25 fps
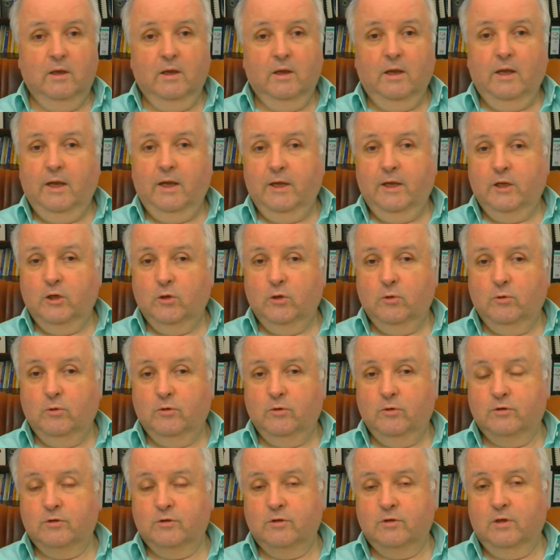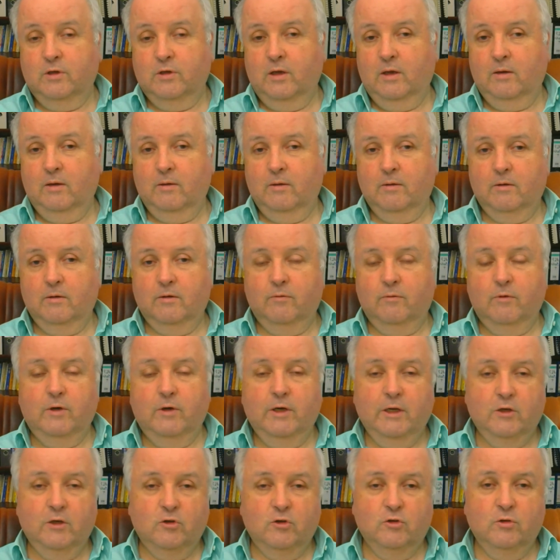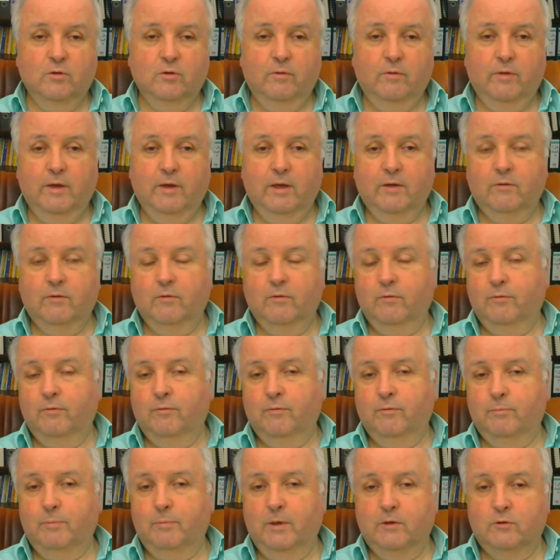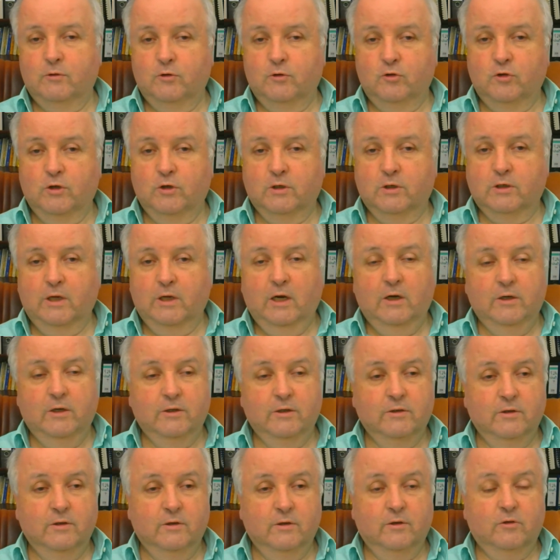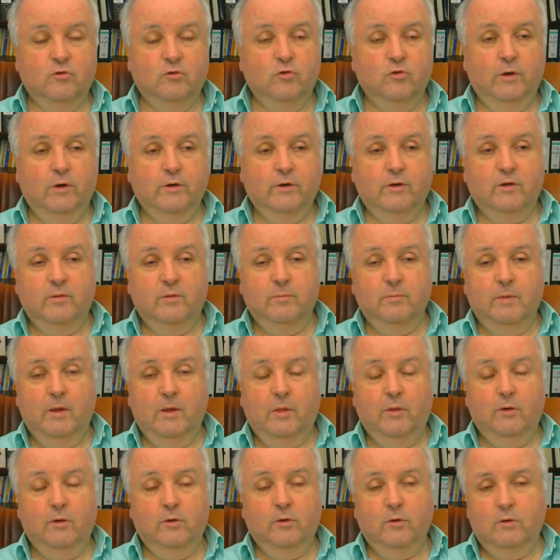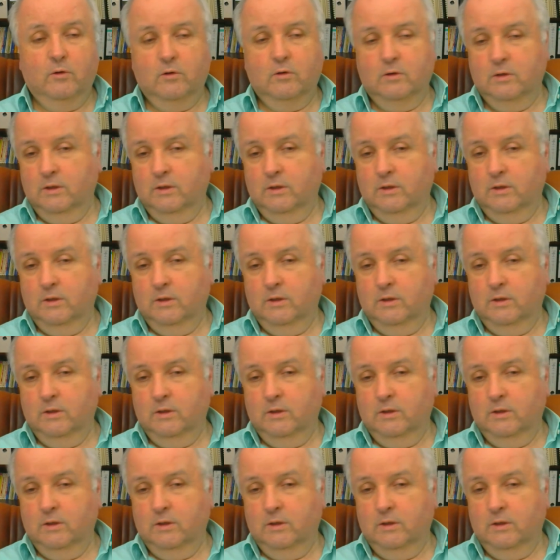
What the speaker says: I use a variation of that with Patricia Carrington's Choices method, or